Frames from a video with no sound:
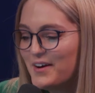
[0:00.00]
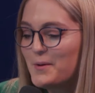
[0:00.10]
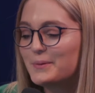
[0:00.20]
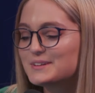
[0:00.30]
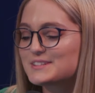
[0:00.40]

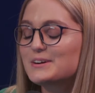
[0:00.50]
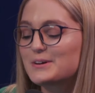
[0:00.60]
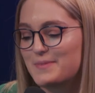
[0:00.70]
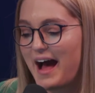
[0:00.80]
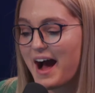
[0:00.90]
We'll
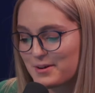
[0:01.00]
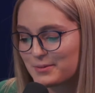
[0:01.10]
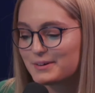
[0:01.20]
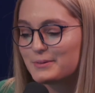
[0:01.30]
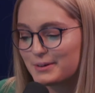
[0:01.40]
circle back.
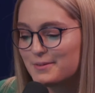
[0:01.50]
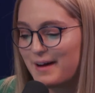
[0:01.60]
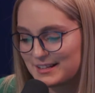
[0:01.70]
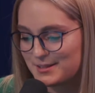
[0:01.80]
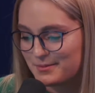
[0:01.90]
We'll go
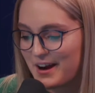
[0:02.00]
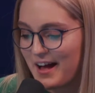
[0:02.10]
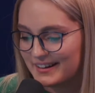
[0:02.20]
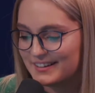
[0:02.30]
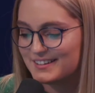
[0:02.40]
back to
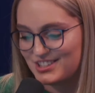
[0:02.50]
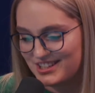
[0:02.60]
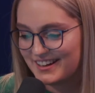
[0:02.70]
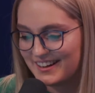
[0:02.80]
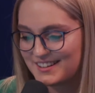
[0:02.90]
morality on
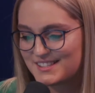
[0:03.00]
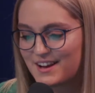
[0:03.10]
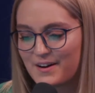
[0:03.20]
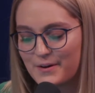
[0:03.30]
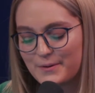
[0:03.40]
cheating.
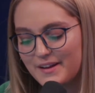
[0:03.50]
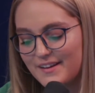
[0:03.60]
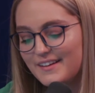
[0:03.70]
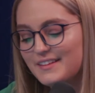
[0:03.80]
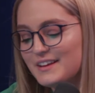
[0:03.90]
All
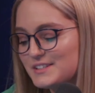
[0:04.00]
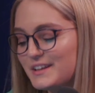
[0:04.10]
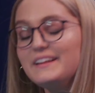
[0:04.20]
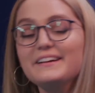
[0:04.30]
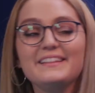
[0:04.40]
right. There's
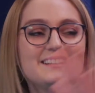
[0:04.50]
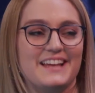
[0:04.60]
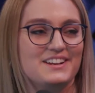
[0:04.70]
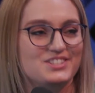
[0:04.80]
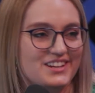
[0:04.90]
clearly
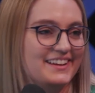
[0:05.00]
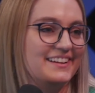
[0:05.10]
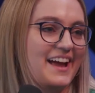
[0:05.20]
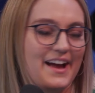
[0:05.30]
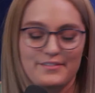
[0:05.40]

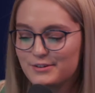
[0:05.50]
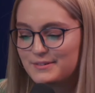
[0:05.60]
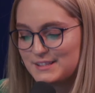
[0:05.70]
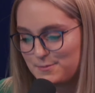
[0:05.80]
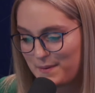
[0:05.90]
tension.
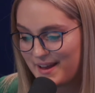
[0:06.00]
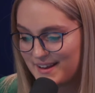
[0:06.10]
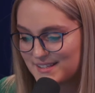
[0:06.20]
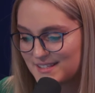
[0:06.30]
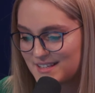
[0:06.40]
Everyone's
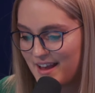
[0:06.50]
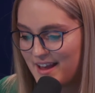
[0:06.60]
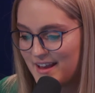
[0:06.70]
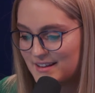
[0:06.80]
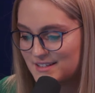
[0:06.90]
pissed.
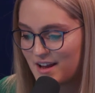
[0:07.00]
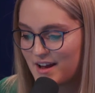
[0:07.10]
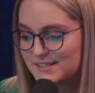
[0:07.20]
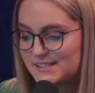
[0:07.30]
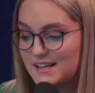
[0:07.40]

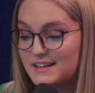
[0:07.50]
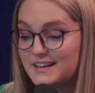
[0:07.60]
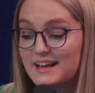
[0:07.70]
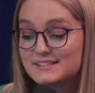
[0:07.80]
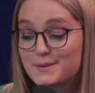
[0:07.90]
And
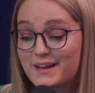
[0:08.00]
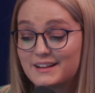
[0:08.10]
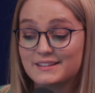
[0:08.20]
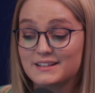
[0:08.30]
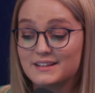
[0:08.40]
Sydney ends up
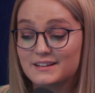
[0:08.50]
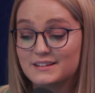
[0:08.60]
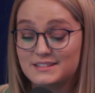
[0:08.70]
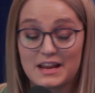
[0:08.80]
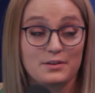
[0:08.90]
getting the
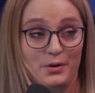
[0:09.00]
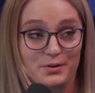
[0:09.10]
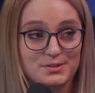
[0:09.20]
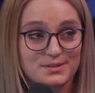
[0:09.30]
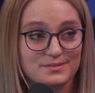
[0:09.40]
date rose.